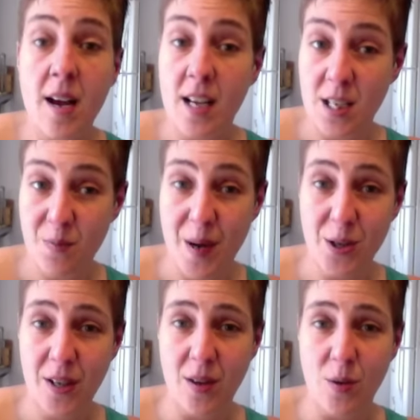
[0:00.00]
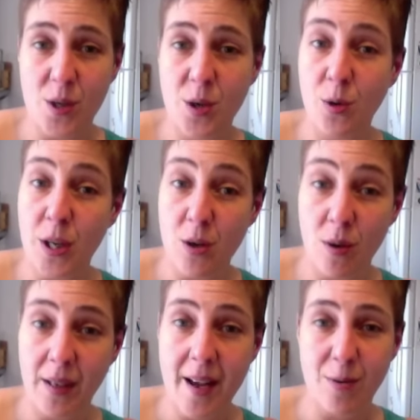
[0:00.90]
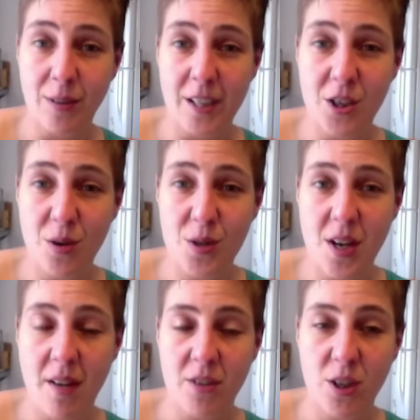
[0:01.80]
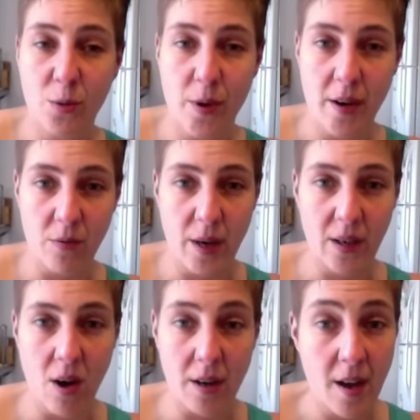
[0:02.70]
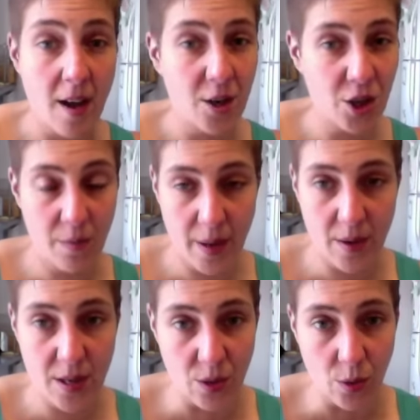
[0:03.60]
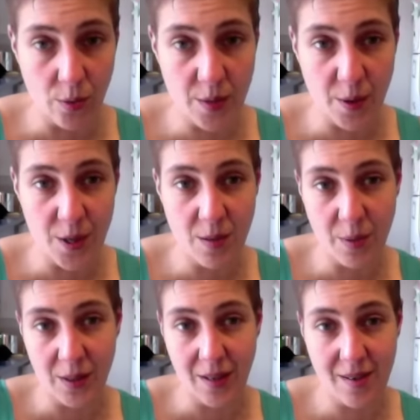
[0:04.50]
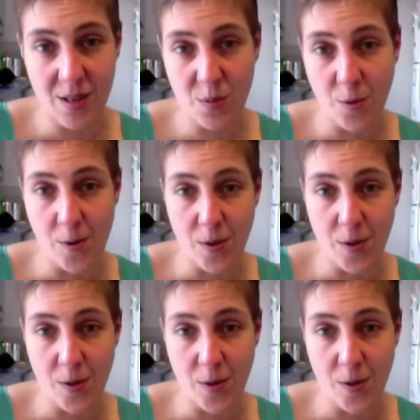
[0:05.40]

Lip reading: especially those who unilaterally chose to have children out of wedlock, should bear the sole responsibility to support